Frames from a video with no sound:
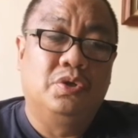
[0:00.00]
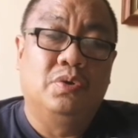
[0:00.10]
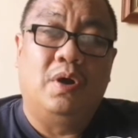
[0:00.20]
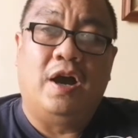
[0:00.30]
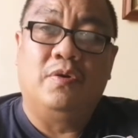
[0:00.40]

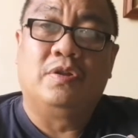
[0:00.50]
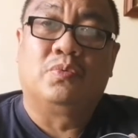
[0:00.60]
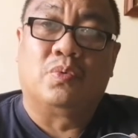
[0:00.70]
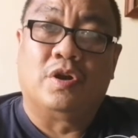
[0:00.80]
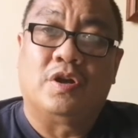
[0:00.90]
you how it
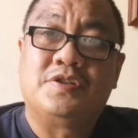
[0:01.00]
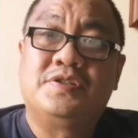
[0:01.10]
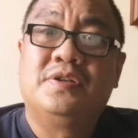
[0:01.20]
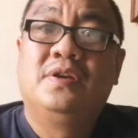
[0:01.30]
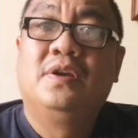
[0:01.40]

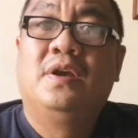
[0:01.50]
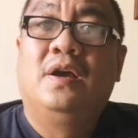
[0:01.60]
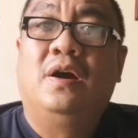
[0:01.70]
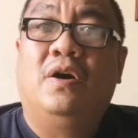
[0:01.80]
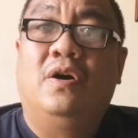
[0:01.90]
works
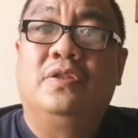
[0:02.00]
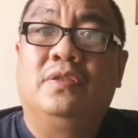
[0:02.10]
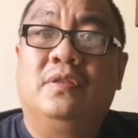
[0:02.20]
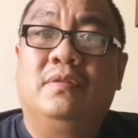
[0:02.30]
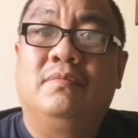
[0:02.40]

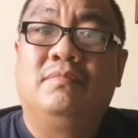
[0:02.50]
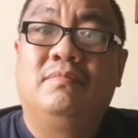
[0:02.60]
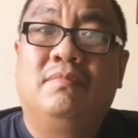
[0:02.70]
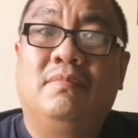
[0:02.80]
on